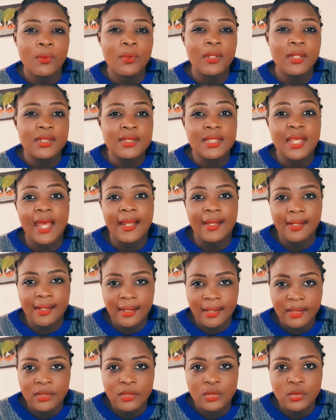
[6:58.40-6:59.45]
it can
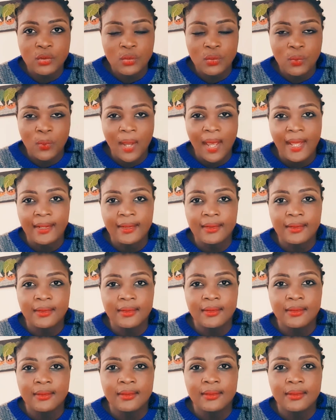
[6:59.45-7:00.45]
lead to one